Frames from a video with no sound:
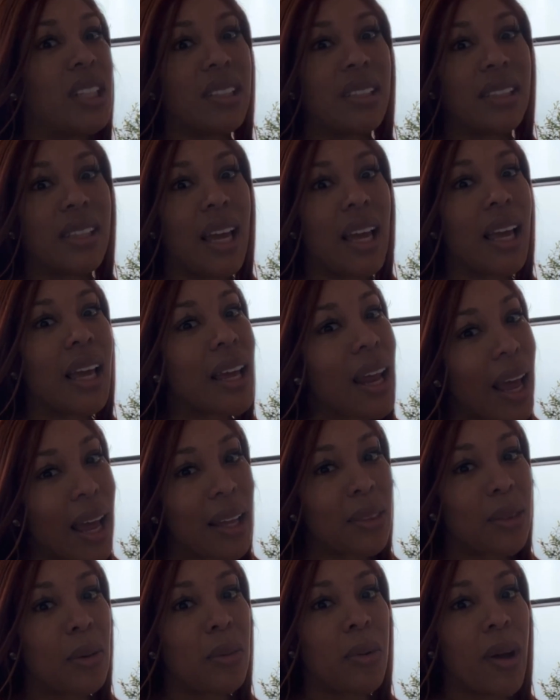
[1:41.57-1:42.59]
just staying
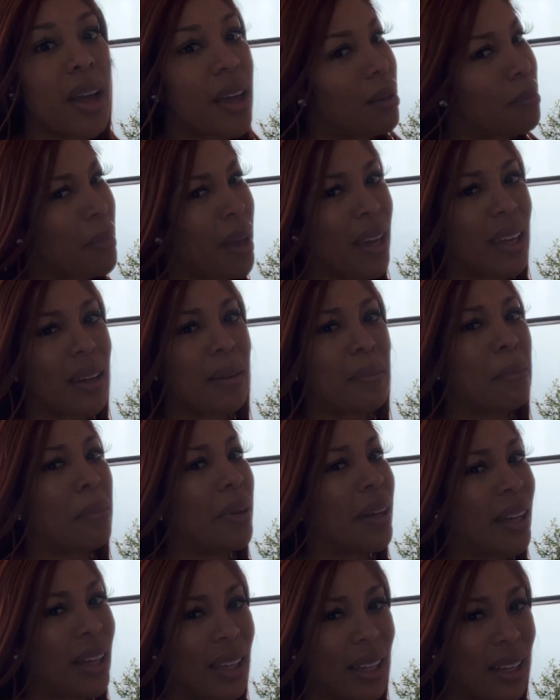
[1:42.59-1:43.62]
out the way,
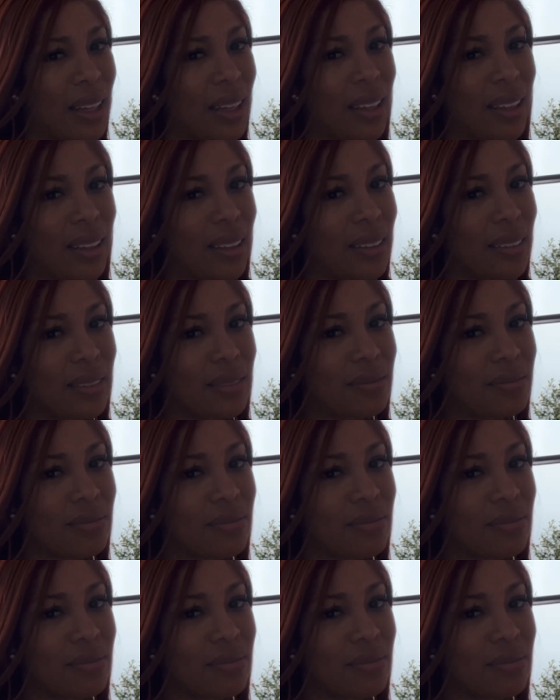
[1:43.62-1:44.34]
making money.